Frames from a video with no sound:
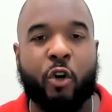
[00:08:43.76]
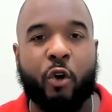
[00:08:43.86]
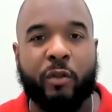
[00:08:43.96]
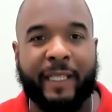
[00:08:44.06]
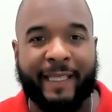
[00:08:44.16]

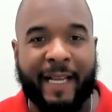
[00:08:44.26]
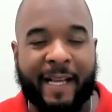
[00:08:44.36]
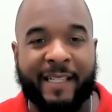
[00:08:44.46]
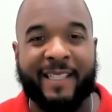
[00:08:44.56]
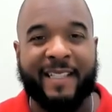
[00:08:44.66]
correlate?
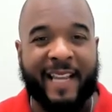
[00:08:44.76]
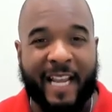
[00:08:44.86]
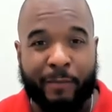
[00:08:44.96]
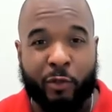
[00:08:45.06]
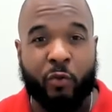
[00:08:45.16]
How does the
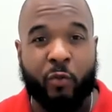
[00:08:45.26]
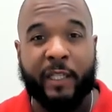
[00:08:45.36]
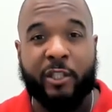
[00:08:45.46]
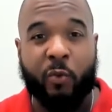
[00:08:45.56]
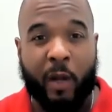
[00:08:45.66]
table
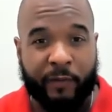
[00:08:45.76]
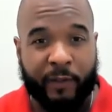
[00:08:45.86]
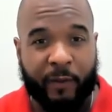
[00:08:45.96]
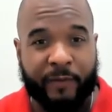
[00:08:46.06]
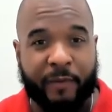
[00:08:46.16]
with 12
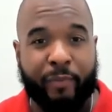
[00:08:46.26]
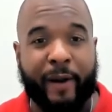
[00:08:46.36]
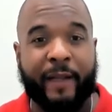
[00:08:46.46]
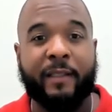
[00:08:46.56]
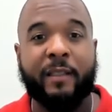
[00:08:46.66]
loaves of
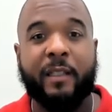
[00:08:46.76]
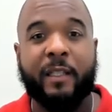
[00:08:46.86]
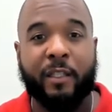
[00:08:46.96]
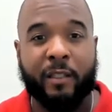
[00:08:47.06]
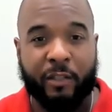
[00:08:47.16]
bread
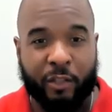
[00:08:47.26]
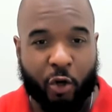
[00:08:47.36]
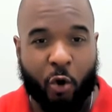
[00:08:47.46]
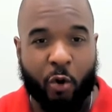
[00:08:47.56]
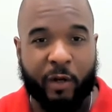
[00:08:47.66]

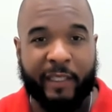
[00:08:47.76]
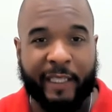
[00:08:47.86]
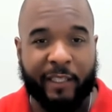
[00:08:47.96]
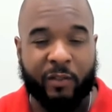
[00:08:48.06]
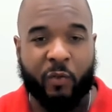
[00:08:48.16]

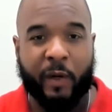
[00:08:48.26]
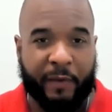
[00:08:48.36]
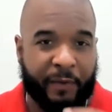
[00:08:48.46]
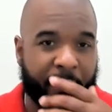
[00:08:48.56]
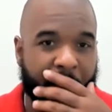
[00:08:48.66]
correlate
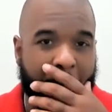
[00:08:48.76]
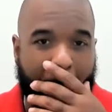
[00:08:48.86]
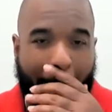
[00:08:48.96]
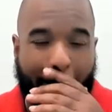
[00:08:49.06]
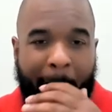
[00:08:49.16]
with
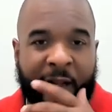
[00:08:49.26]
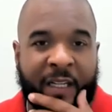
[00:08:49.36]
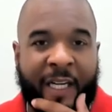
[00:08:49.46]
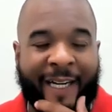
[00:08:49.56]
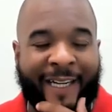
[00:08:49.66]

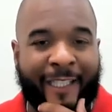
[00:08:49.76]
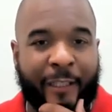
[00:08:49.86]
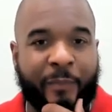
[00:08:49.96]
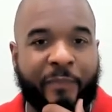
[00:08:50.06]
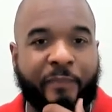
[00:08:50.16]

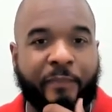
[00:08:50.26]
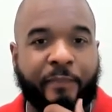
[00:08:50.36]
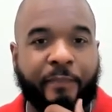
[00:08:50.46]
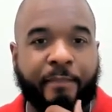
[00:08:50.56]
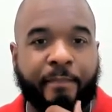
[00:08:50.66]

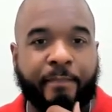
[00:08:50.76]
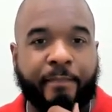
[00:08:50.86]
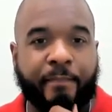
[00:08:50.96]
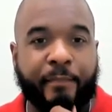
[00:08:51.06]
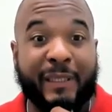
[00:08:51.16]

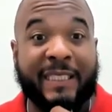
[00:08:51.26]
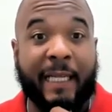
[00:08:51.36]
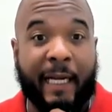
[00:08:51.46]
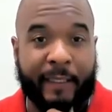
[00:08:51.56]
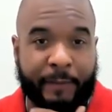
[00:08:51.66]

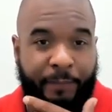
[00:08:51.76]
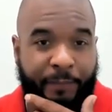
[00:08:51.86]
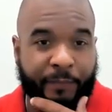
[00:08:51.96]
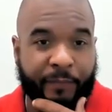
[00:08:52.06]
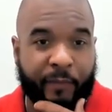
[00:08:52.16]
Messiah?
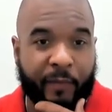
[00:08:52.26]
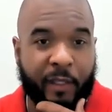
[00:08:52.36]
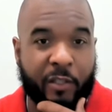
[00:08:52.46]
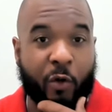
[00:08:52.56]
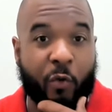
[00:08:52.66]

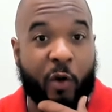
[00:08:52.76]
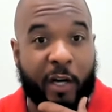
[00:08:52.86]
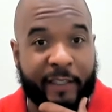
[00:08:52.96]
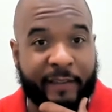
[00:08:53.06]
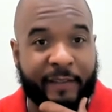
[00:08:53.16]
So
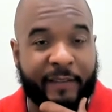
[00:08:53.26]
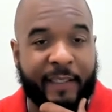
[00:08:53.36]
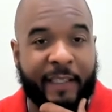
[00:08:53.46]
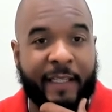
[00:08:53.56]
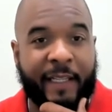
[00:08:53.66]
one,
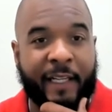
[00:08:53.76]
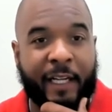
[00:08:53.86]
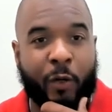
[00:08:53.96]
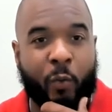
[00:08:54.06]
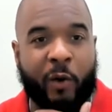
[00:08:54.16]

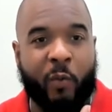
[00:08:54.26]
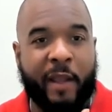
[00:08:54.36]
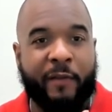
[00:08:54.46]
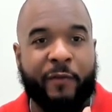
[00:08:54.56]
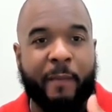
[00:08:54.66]
we
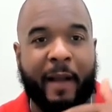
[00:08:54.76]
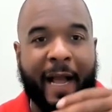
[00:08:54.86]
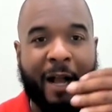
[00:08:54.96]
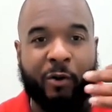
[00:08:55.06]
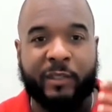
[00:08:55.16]
went from
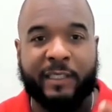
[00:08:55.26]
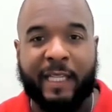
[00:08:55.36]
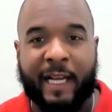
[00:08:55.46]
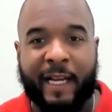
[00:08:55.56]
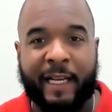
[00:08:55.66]

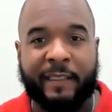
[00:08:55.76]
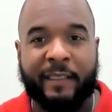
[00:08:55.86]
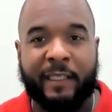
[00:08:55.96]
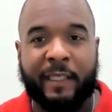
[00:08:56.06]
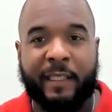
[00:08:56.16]
outside
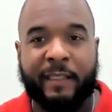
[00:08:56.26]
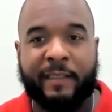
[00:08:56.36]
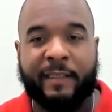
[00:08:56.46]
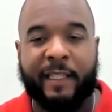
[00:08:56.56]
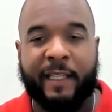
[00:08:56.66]

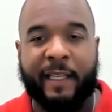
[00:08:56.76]
to